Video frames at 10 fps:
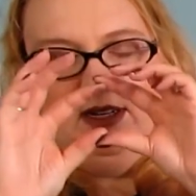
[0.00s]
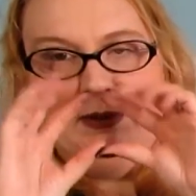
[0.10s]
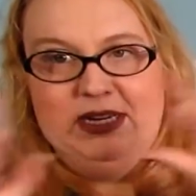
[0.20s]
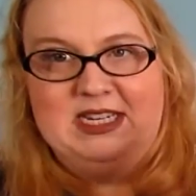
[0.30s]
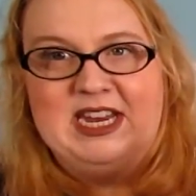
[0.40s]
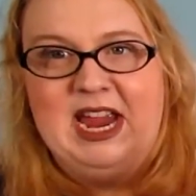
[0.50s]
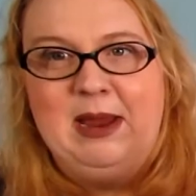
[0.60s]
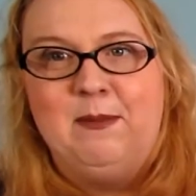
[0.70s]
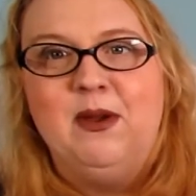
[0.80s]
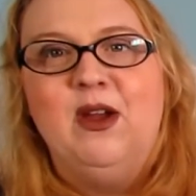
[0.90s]
a piece of
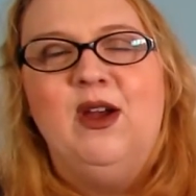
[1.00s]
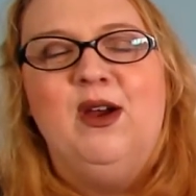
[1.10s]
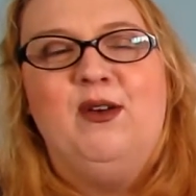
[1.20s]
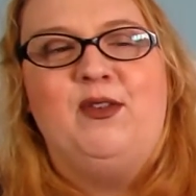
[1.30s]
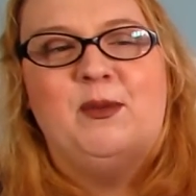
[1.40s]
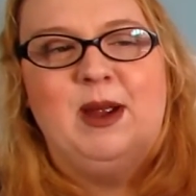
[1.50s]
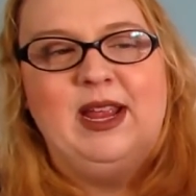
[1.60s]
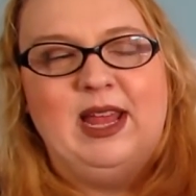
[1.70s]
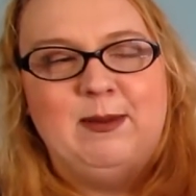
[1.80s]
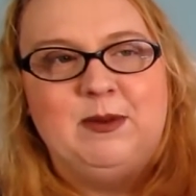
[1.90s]
tape over my
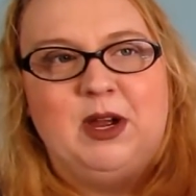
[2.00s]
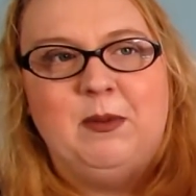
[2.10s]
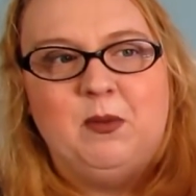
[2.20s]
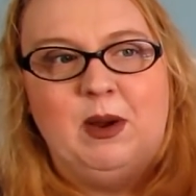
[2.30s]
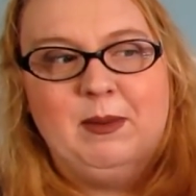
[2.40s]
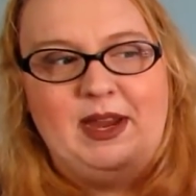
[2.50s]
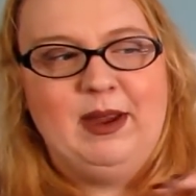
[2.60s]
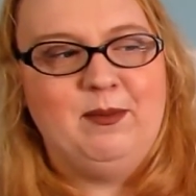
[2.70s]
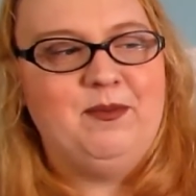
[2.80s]
laptop webcam.